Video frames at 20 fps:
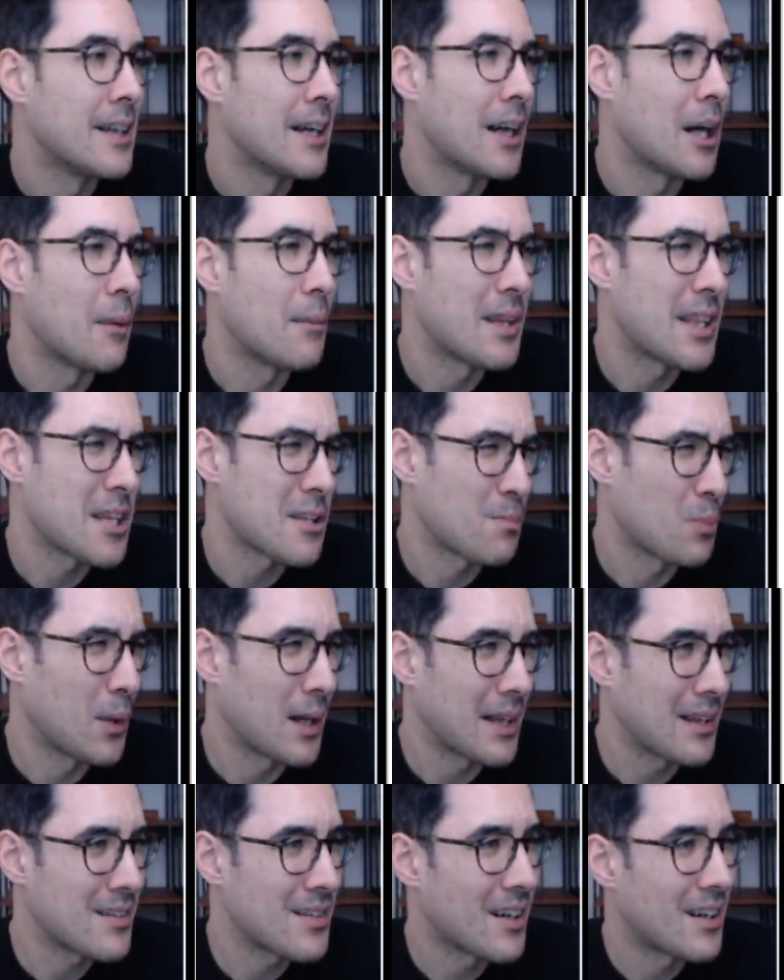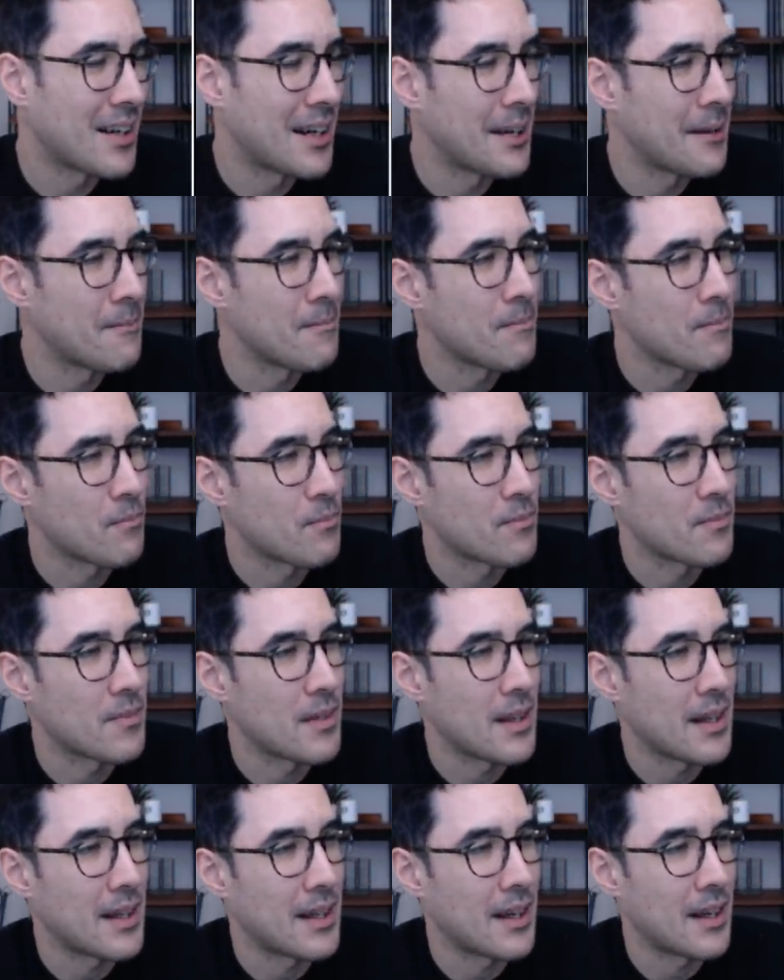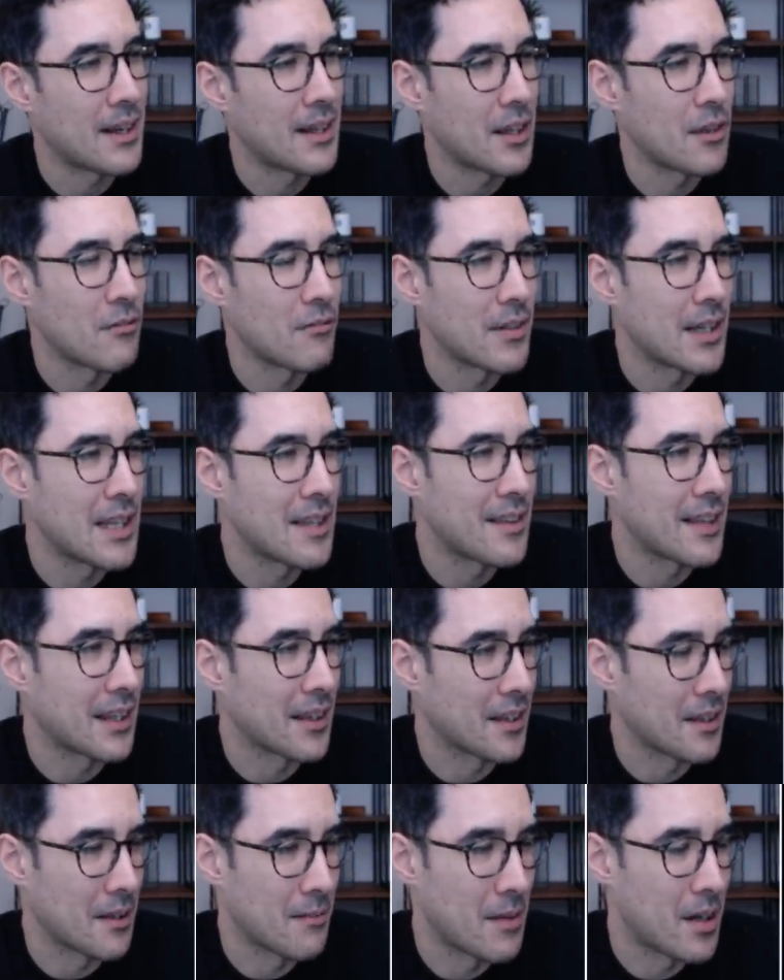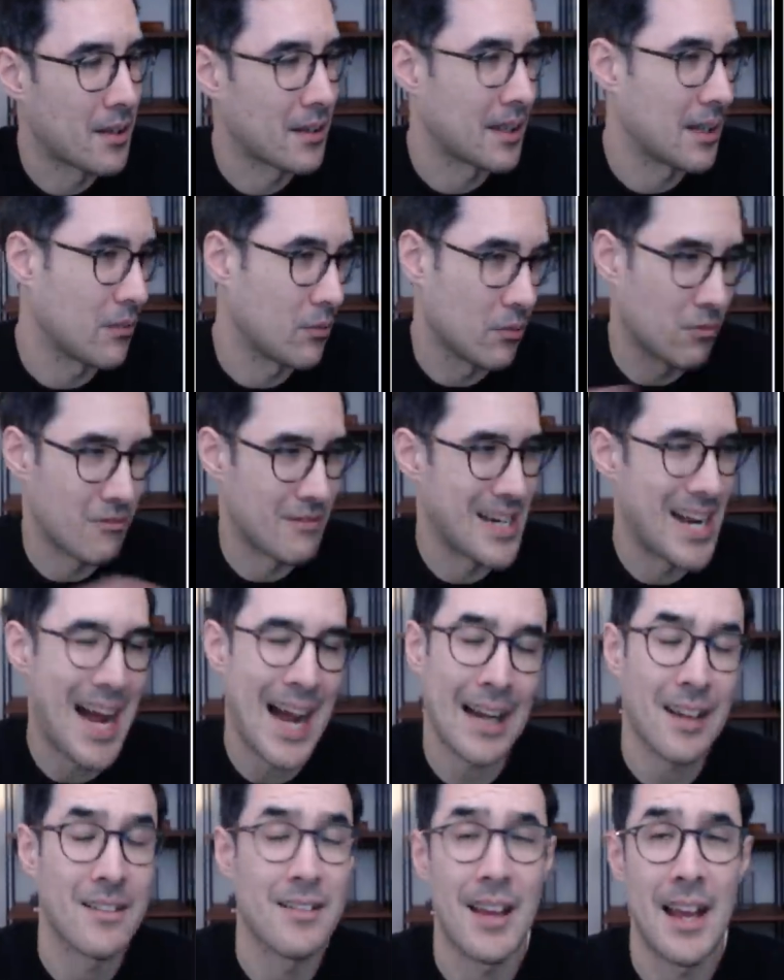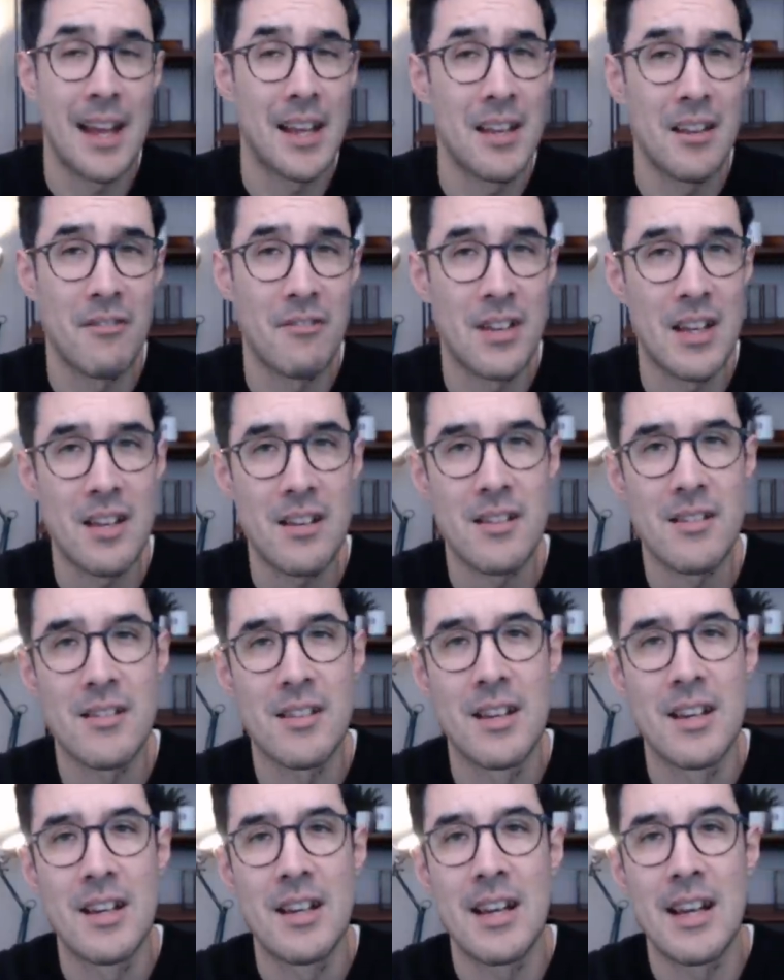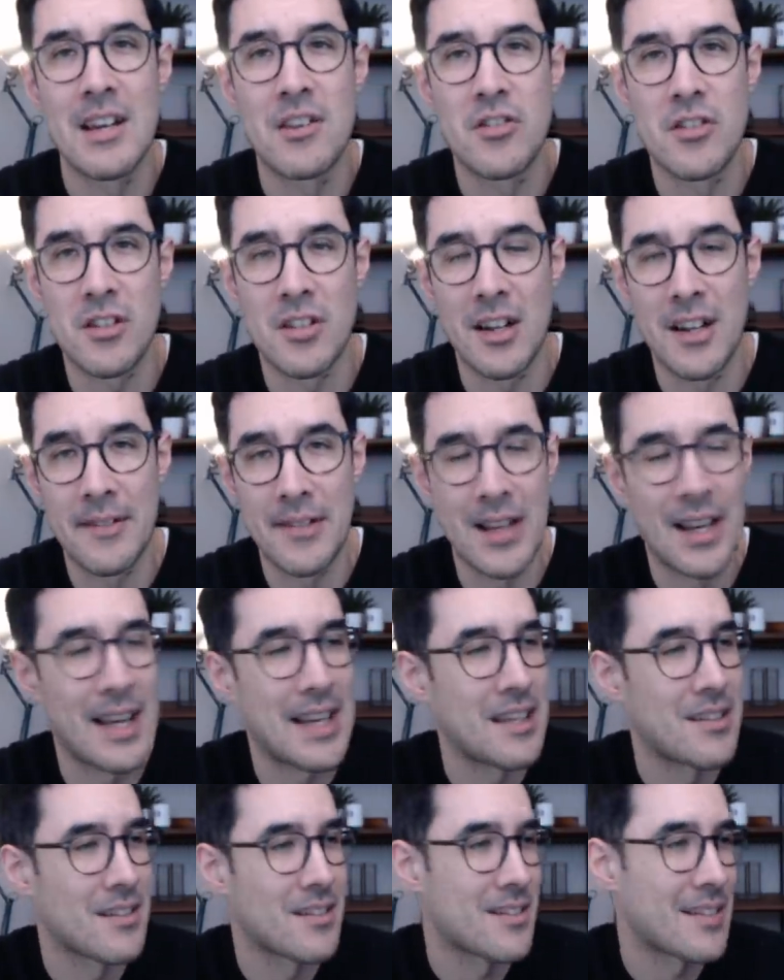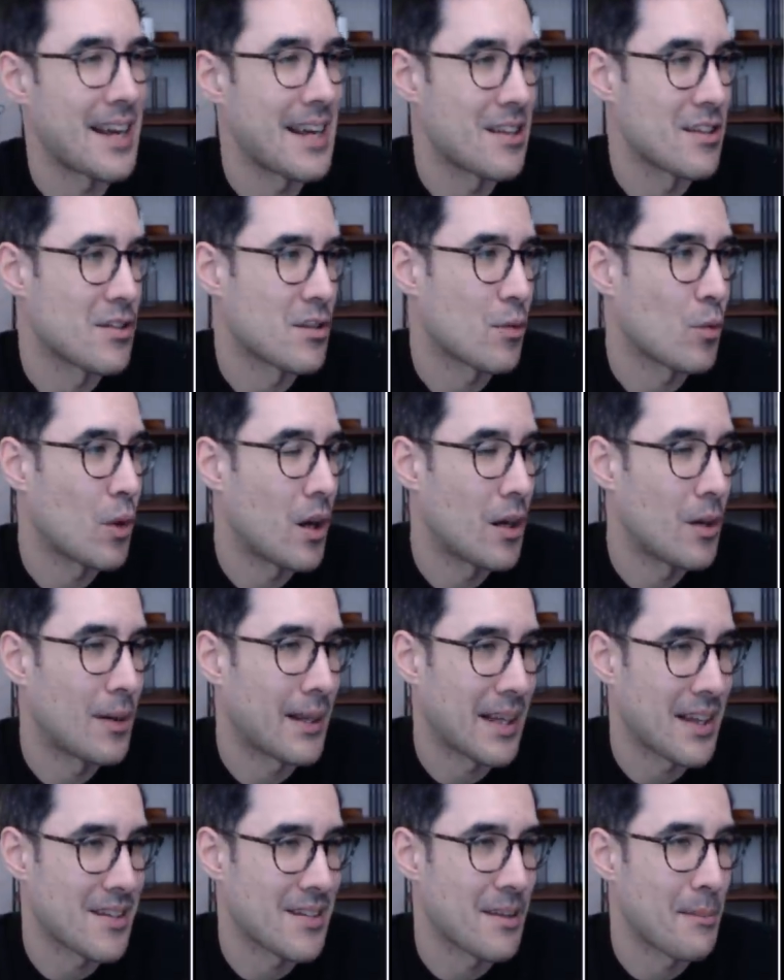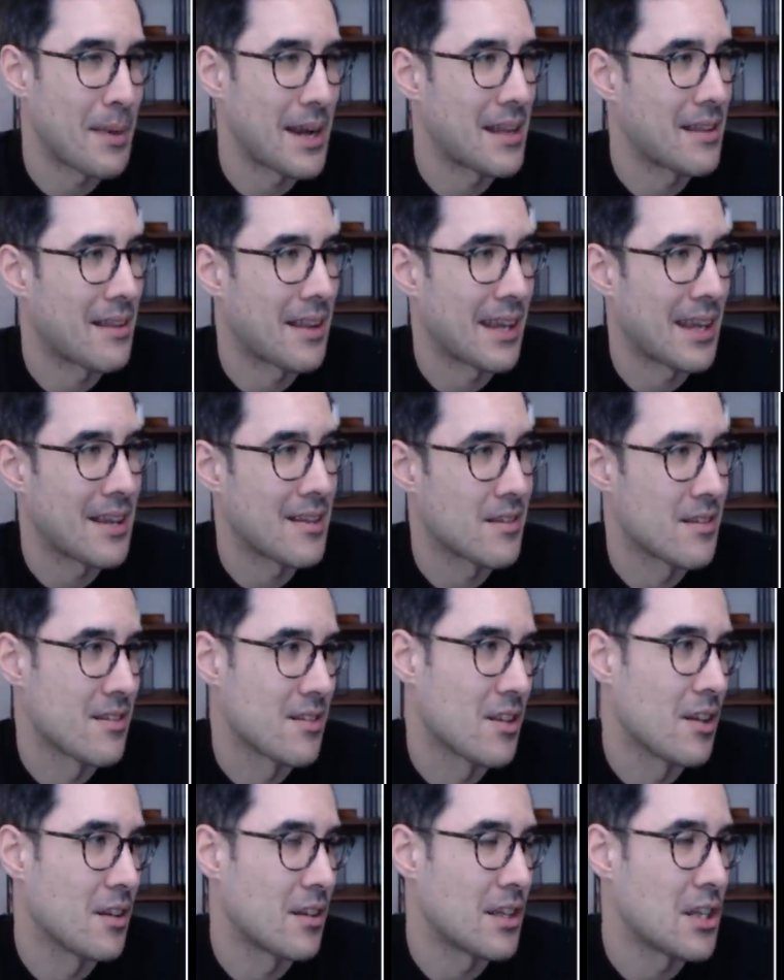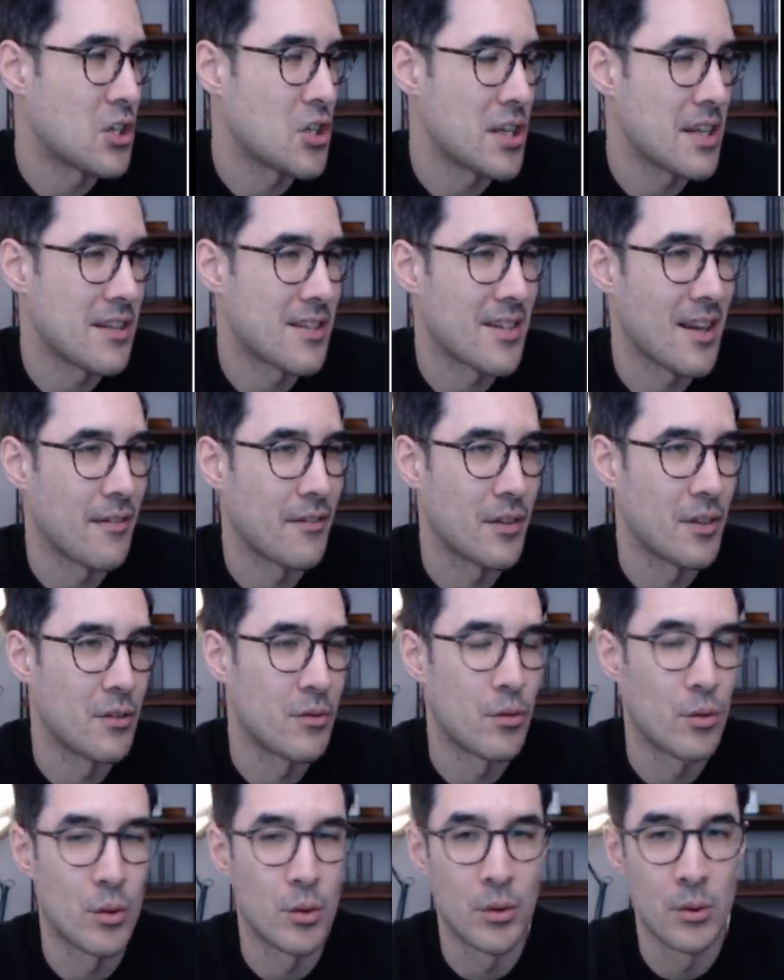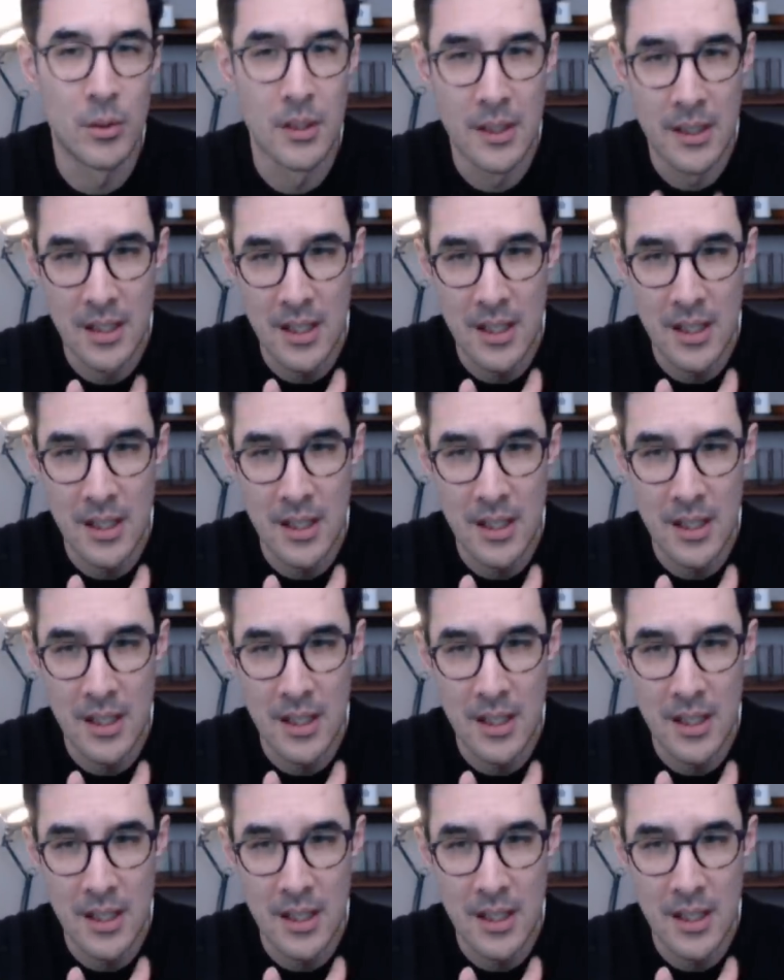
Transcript: Um, at this point in time, I don't really think that the market will react to any of this. It's just kind of the later status quo. I guess the main thing is is that the G7 are all